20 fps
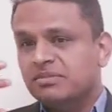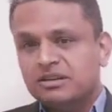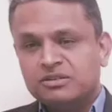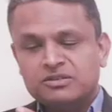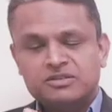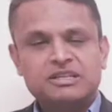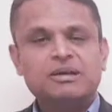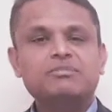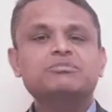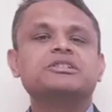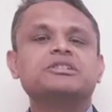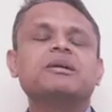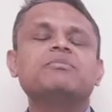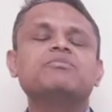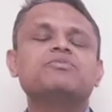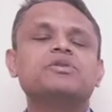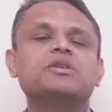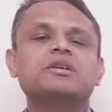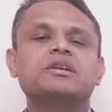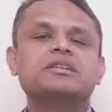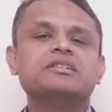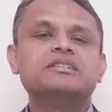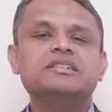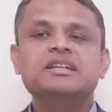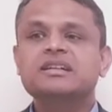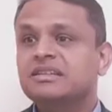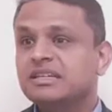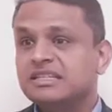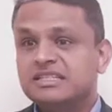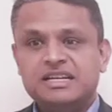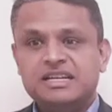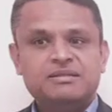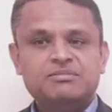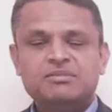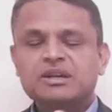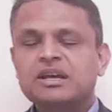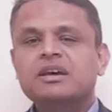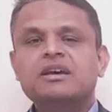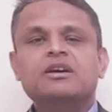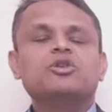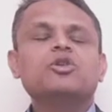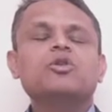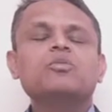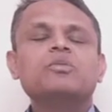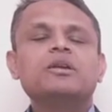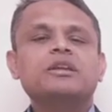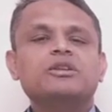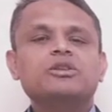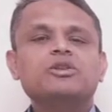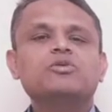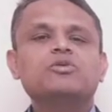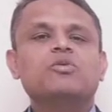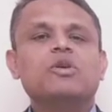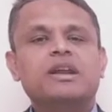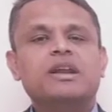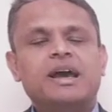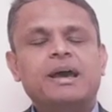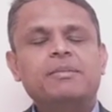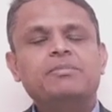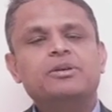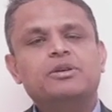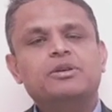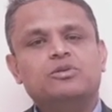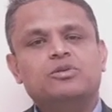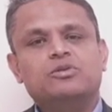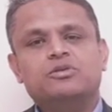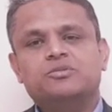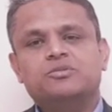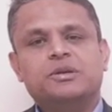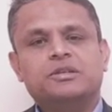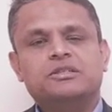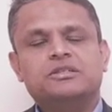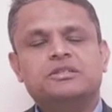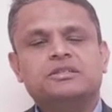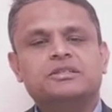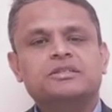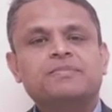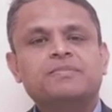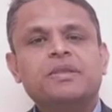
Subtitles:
some temp worker did this and nobody knew what happened to those pictures.